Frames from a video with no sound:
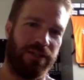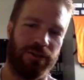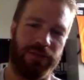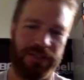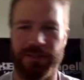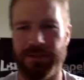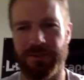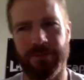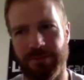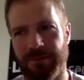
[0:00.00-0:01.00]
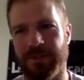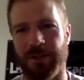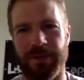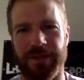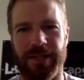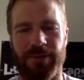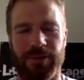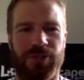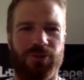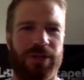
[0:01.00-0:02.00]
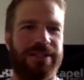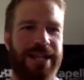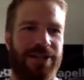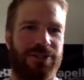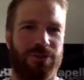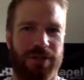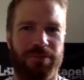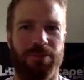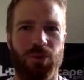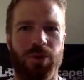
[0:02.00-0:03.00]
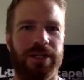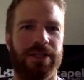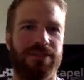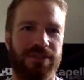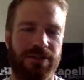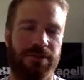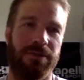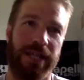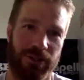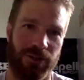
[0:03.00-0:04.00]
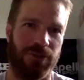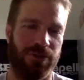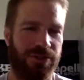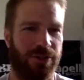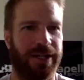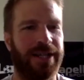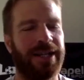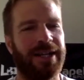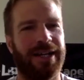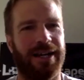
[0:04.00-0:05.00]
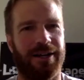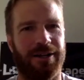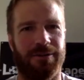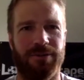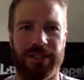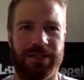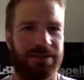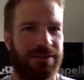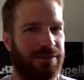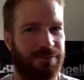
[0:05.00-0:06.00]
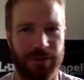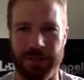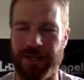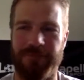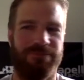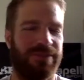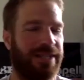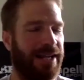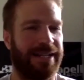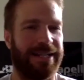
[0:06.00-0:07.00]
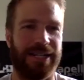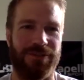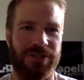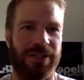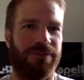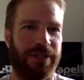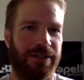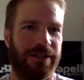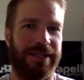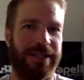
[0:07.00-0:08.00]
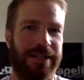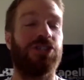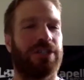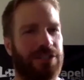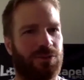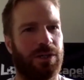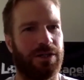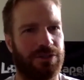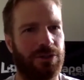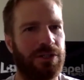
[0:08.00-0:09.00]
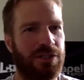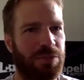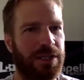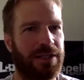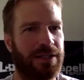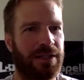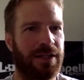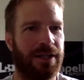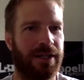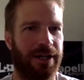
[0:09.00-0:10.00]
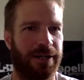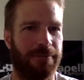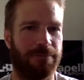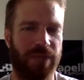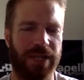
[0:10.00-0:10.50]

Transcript: That's something that we stress now to our boys and girls. Sorry. So you got to take care of yourself there in the kitchen as well, so to speak. And